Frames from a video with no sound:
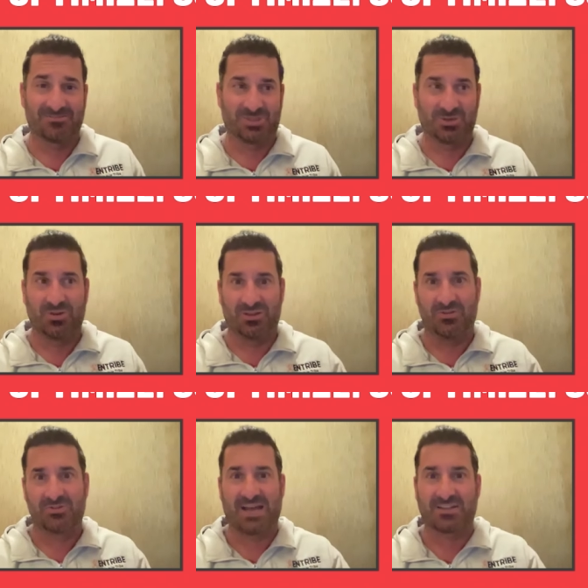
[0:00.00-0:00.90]
doing
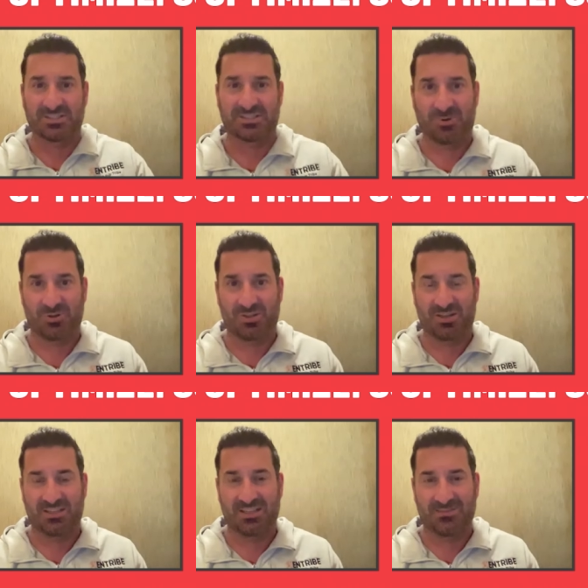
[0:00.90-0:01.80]
those action sports on
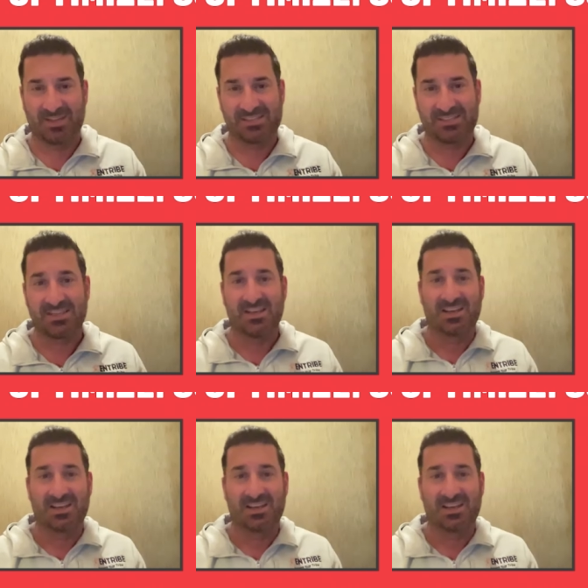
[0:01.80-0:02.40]
a daily basis